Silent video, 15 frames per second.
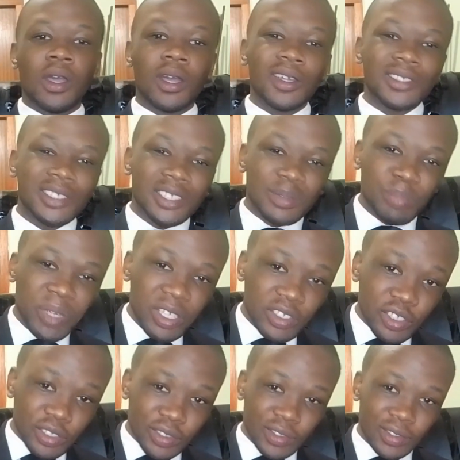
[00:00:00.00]
Her
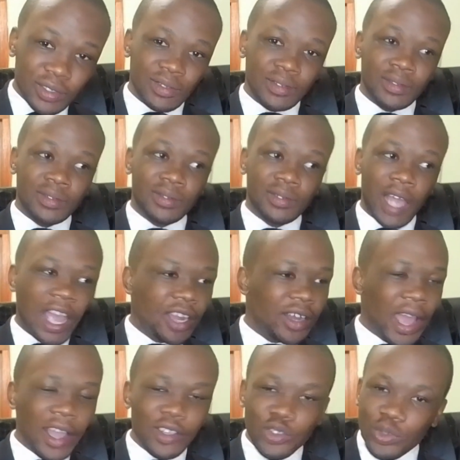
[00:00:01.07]
speeches,
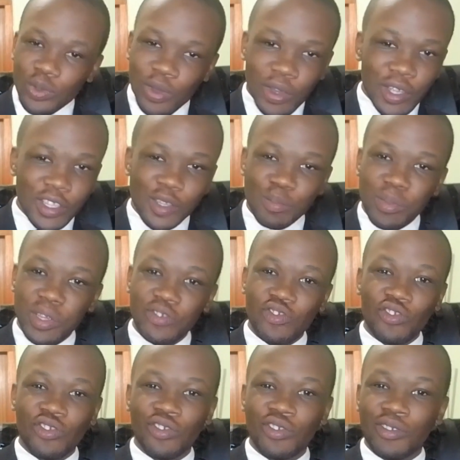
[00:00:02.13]
I saw her
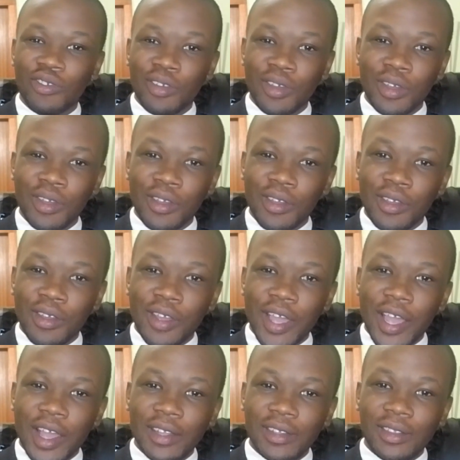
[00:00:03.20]
speech
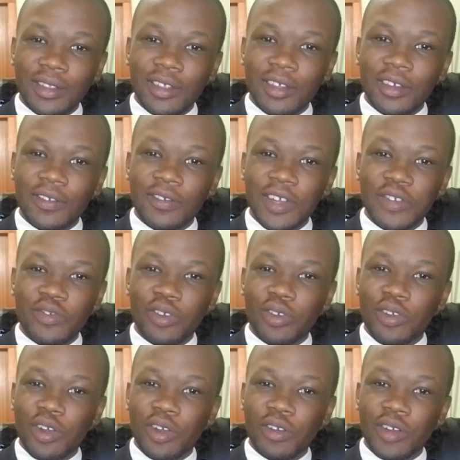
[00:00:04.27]
at the Federal
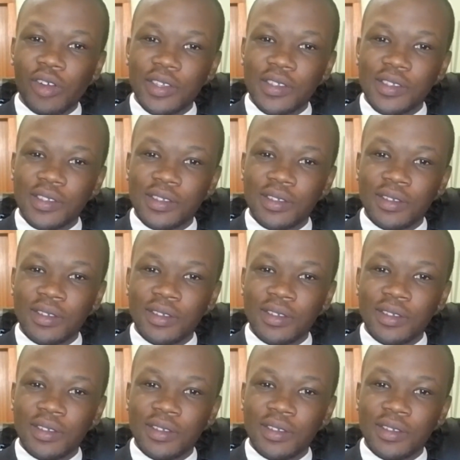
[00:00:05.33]
Congress.